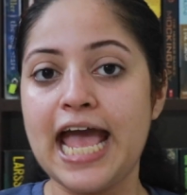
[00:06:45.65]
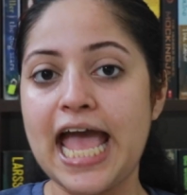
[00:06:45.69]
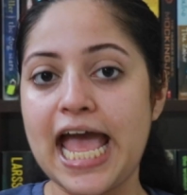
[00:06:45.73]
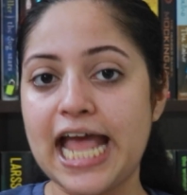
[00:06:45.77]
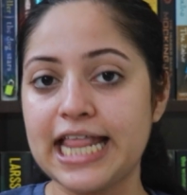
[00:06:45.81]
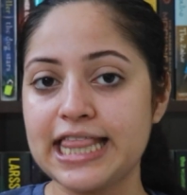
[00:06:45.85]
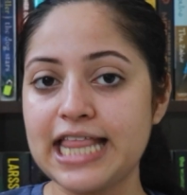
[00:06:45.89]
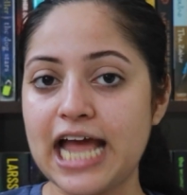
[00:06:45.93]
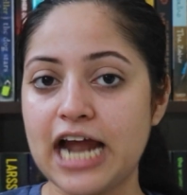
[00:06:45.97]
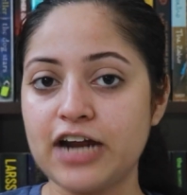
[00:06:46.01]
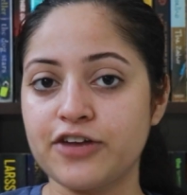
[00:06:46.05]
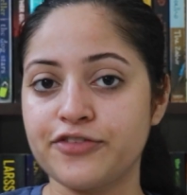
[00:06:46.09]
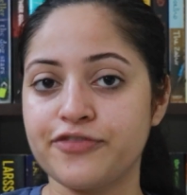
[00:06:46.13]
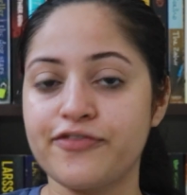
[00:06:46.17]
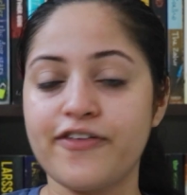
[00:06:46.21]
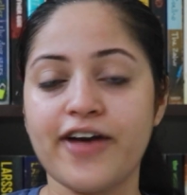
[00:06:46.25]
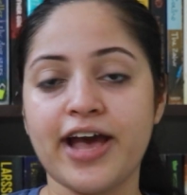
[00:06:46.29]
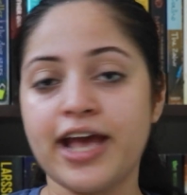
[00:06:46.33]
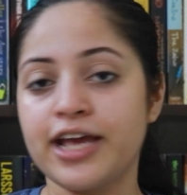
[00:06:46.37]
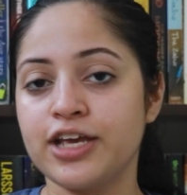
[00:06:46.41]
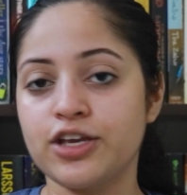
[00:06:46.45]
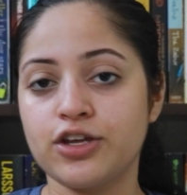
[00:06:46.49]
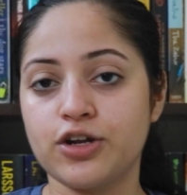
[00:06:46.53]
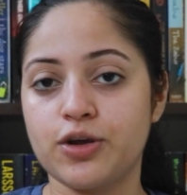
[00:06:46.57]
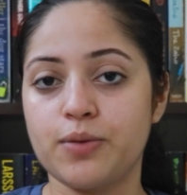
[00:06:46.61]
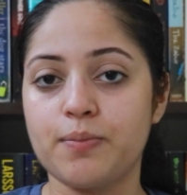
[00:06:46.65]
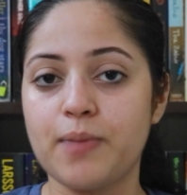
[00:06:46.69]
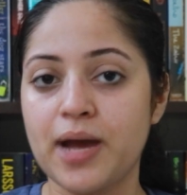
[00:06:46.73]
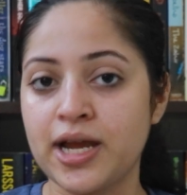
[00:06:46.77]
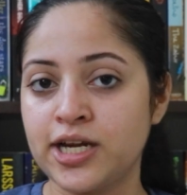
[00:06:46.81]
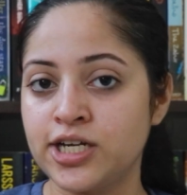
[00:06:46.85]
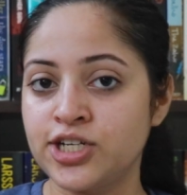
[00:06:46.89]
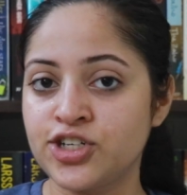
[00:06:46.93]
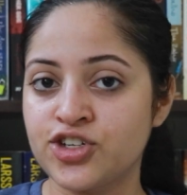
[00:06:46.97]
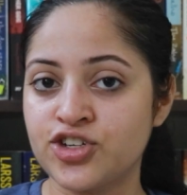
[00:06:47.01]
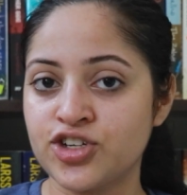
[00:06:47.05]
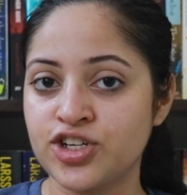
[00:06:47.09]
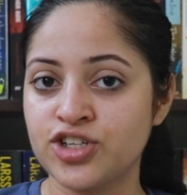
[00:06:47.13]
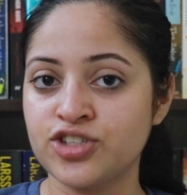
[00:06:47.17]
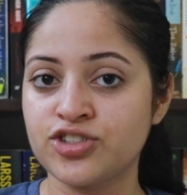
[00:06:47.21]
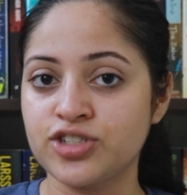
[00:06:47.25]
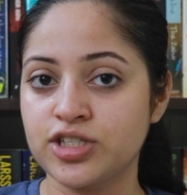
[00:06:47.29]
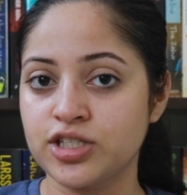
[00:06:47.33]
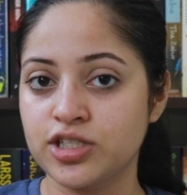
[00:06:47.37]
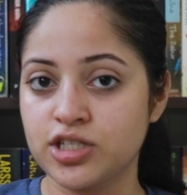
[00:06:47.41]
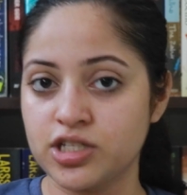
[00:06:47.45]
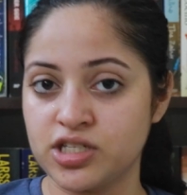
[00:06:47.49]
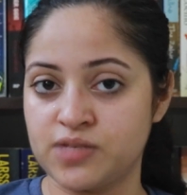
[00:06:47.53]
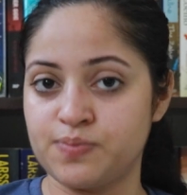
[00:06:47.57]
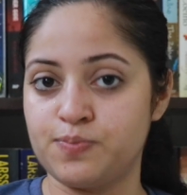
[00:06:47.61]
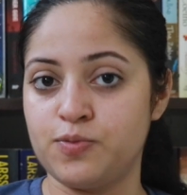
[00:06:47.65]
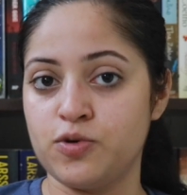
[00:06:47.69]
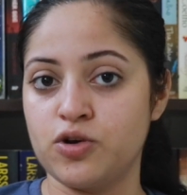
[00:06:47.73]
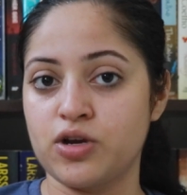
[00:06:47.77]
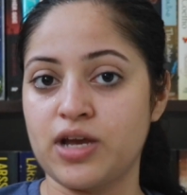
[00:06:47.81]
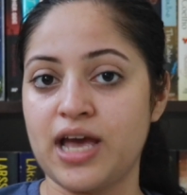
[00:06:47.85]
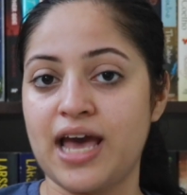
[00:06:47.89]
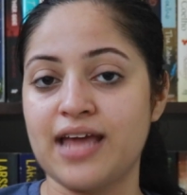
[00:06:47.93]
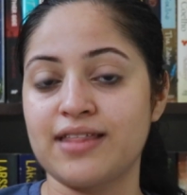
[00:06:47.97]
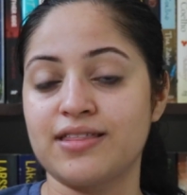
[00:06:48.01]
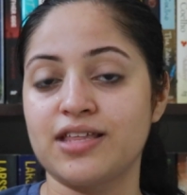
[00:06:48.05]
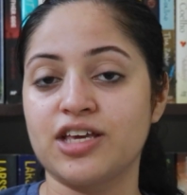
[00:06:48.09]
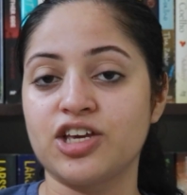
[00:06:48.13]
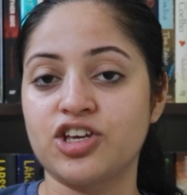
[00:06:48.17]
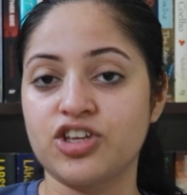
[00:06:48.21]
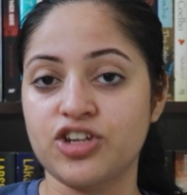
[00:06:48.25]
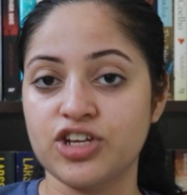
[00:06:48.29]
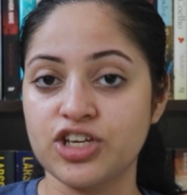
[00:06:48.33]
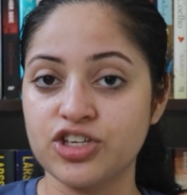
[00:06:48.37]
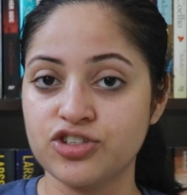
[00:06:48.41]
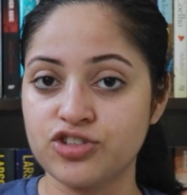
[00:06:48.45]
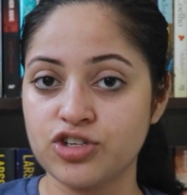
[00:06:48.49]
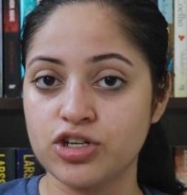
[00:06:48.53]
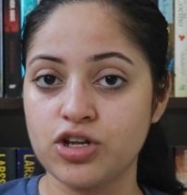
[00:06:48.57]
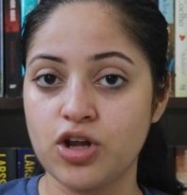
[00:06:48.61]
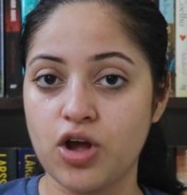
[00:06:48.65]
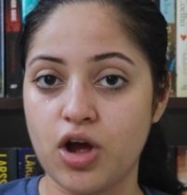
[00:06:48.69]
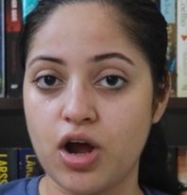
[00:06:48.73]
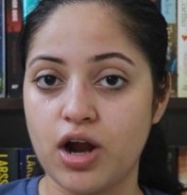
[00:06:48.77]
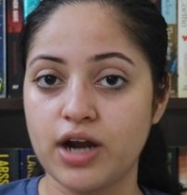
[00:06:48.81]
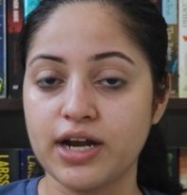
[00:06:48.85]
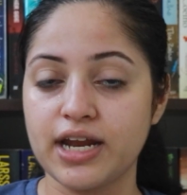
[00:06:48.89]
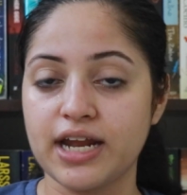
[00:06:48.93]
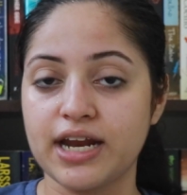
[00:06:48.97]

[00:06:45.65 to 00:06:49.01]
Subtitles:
and that's why, you know, my interest in this book has increased a lot.